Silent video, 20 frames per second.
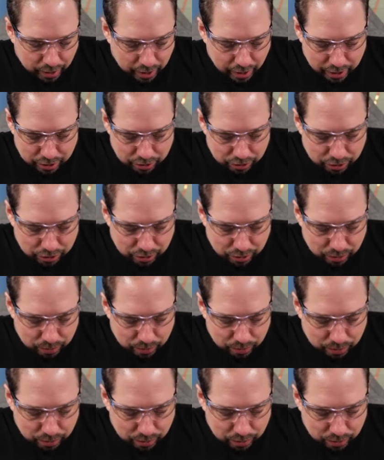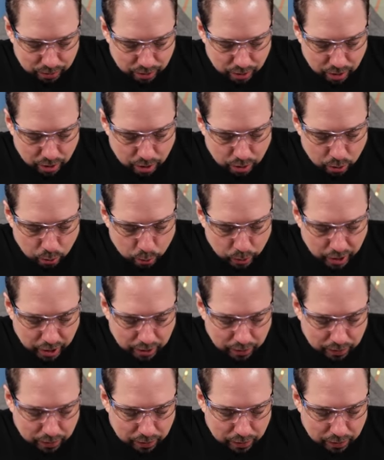I just... oh wait,